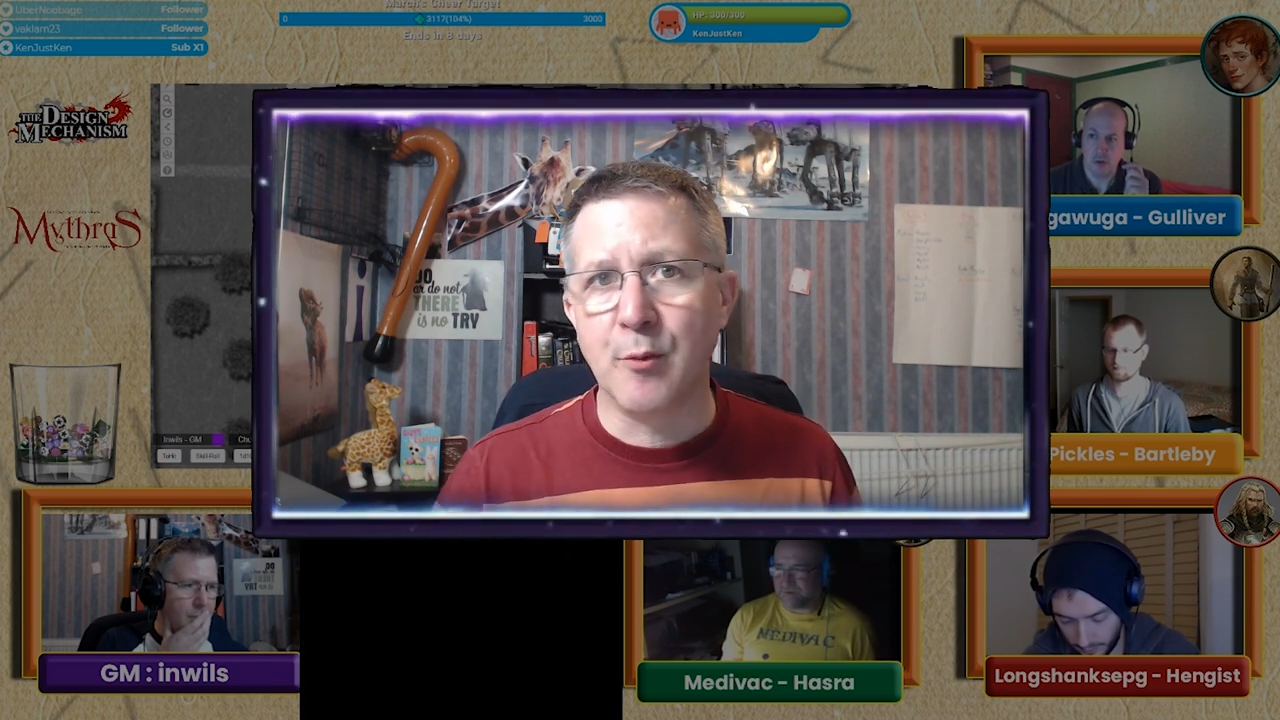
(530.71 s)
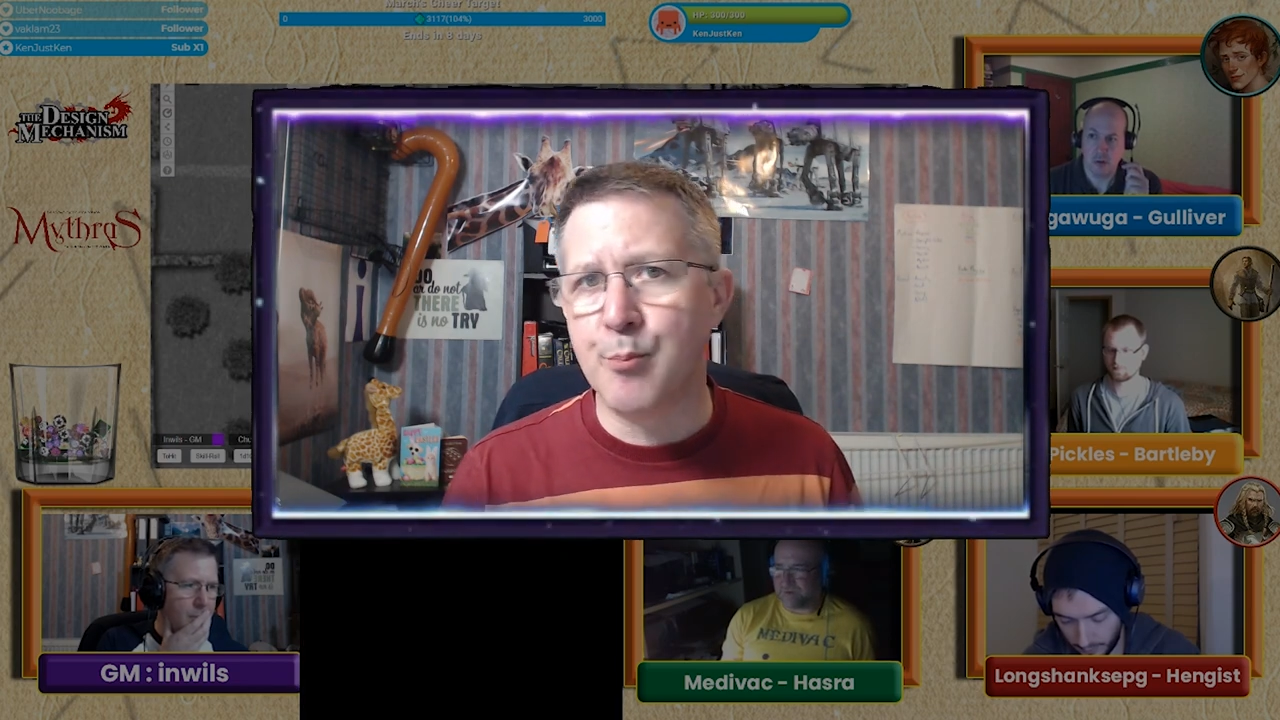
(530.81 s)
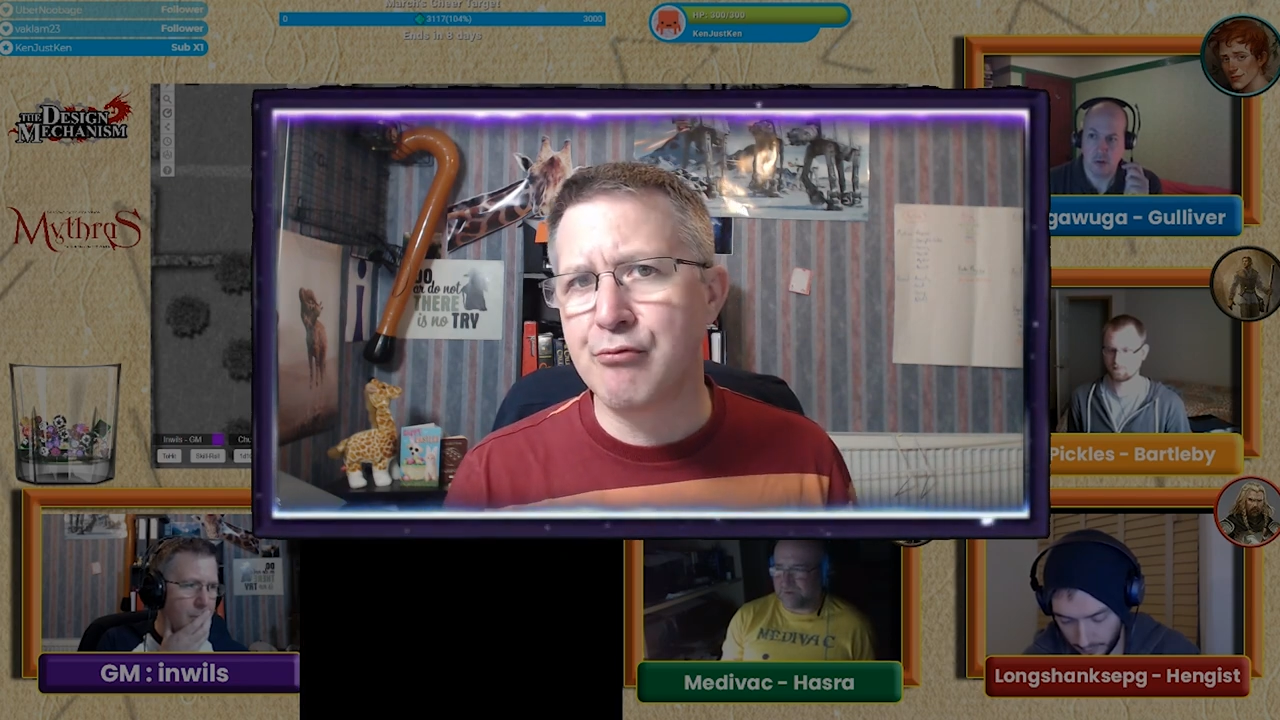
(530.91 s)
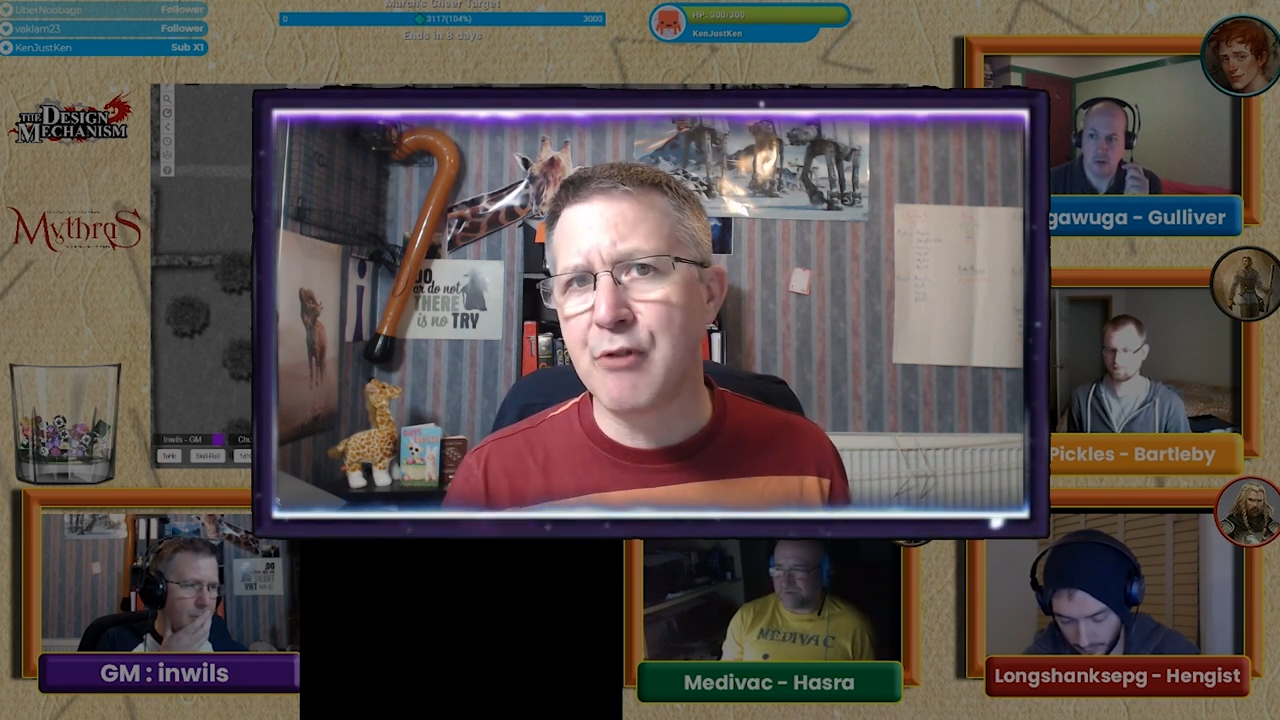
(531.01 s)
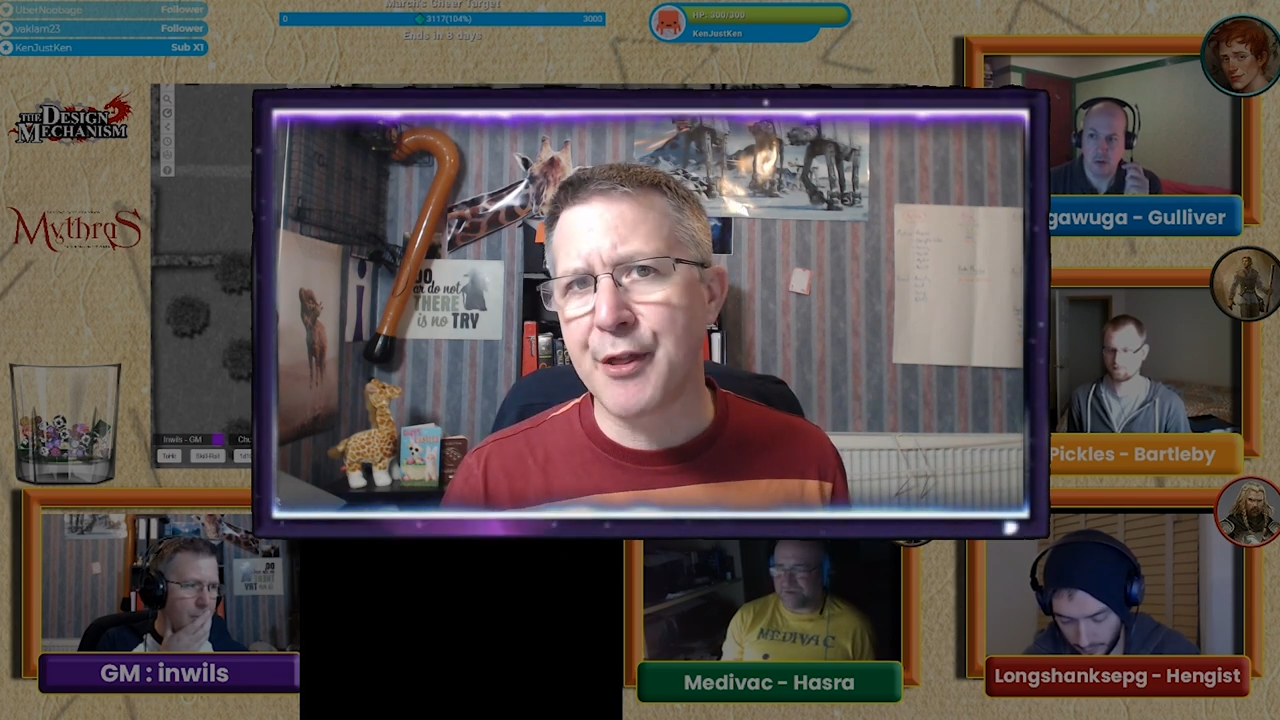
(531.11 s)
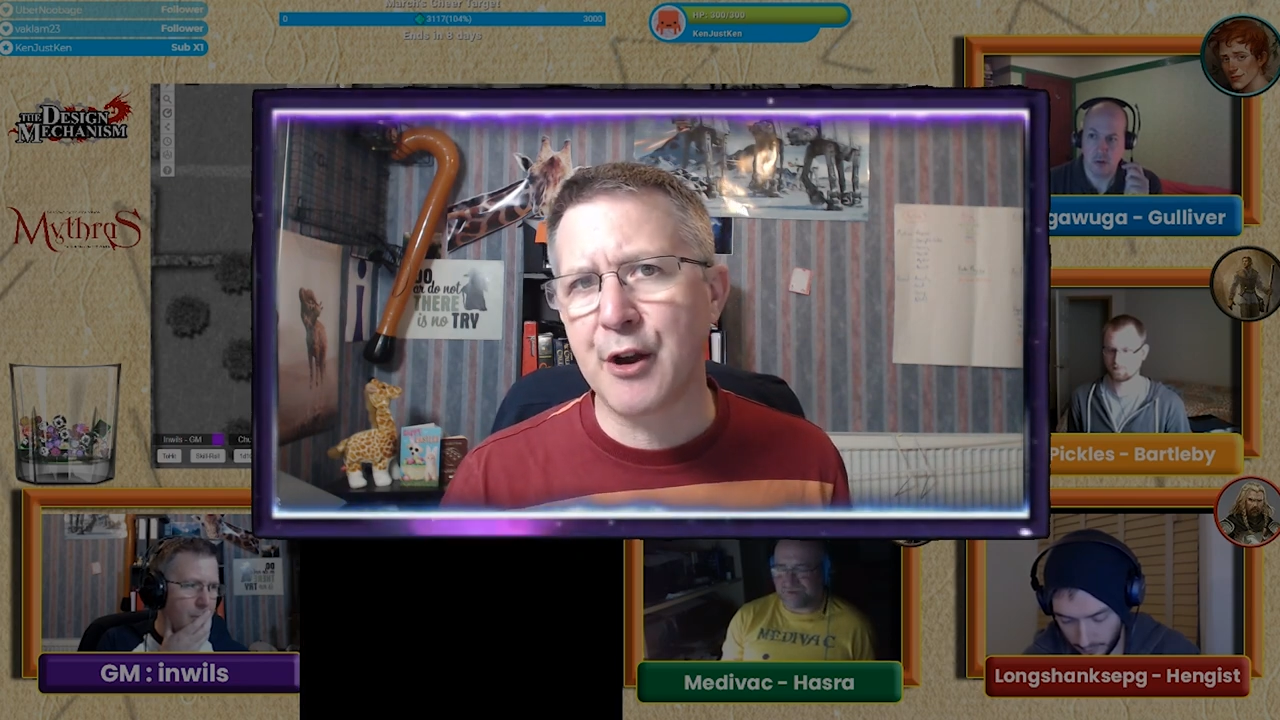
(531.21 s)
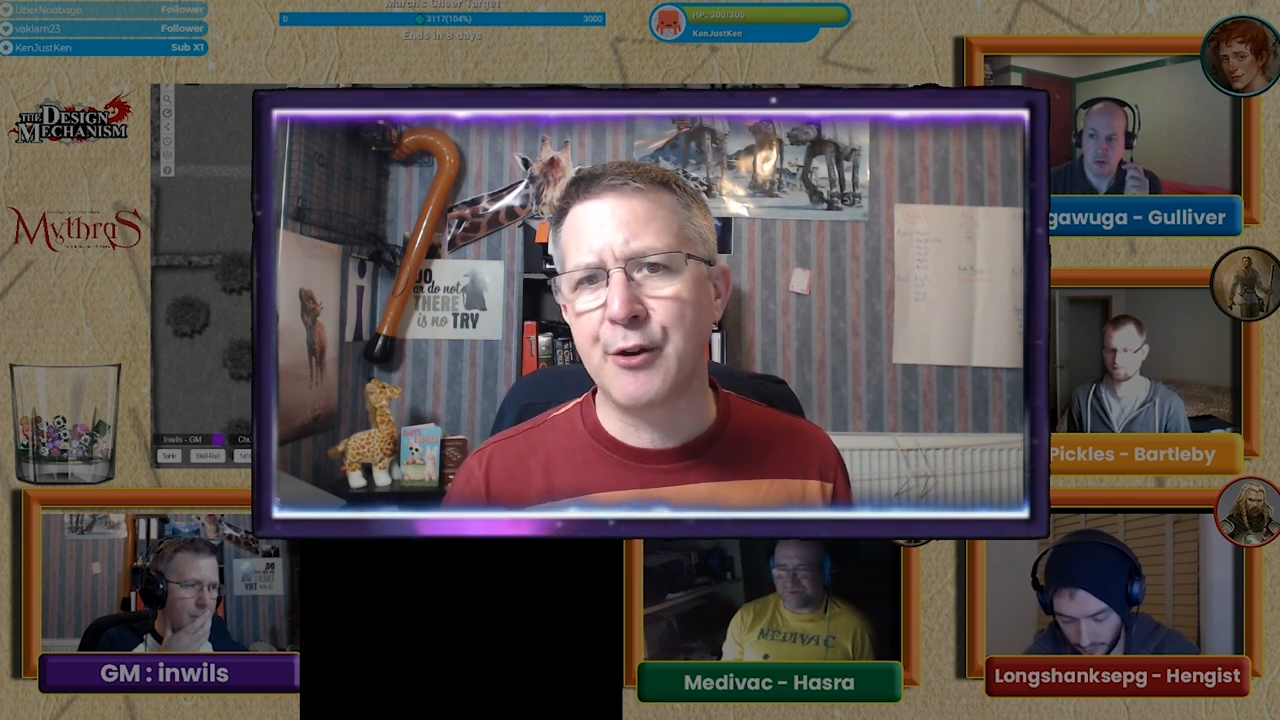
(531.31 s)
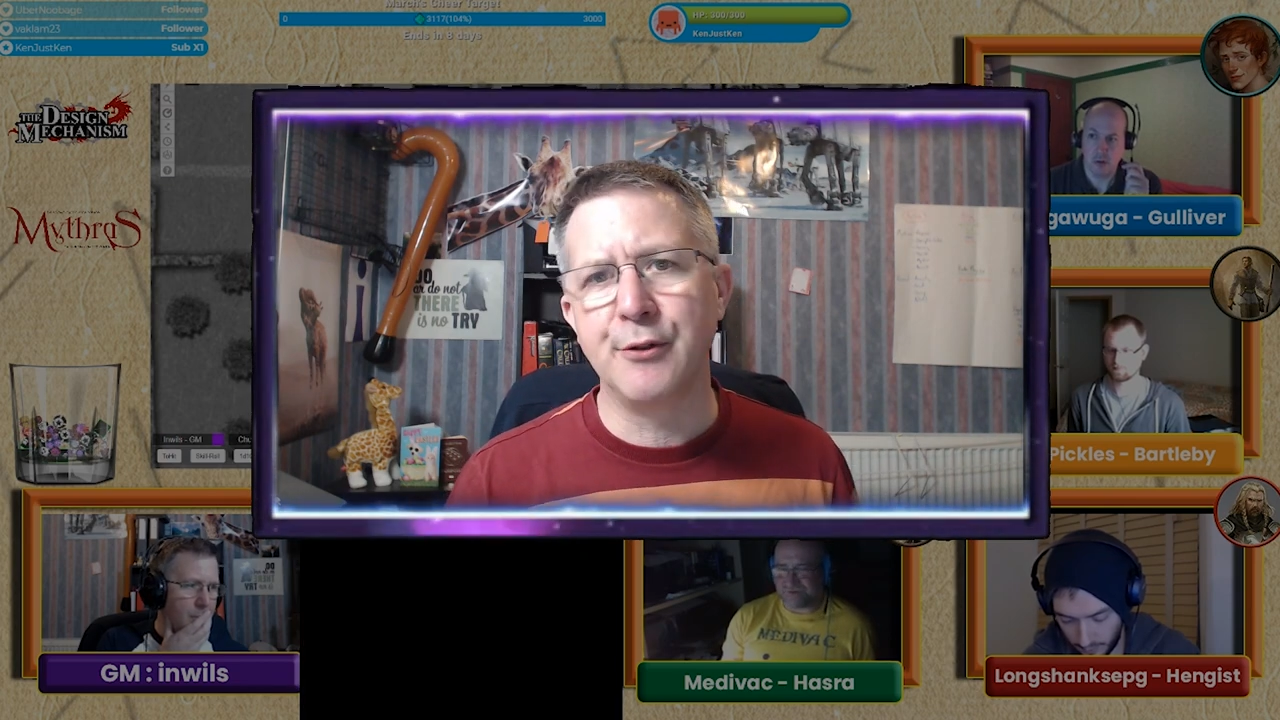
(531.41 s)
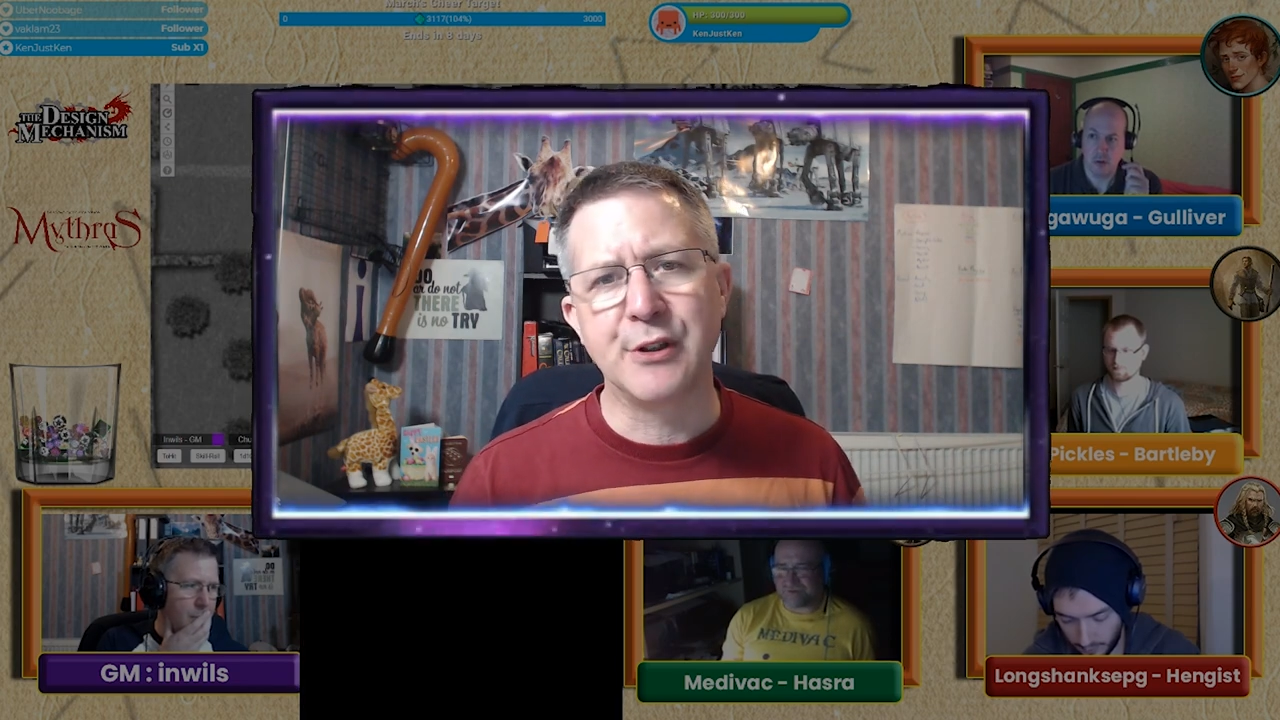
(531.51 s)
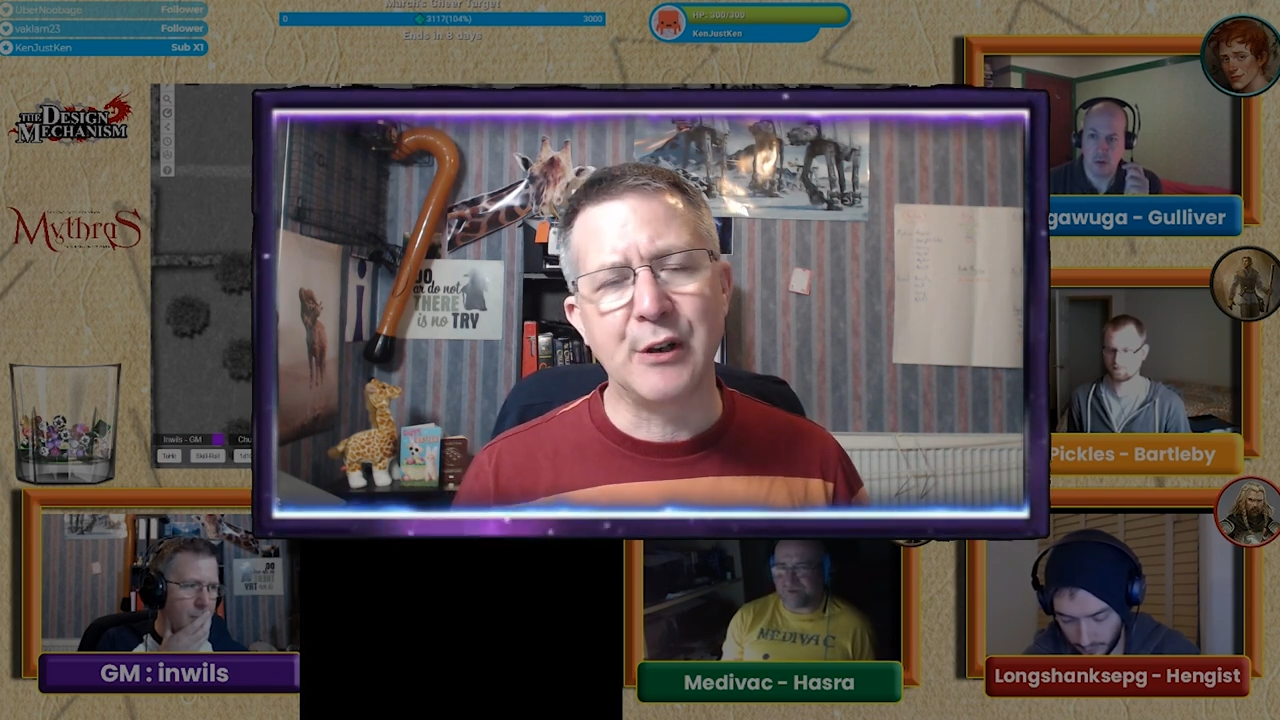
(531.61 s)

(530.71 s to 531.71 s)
or brotherhoods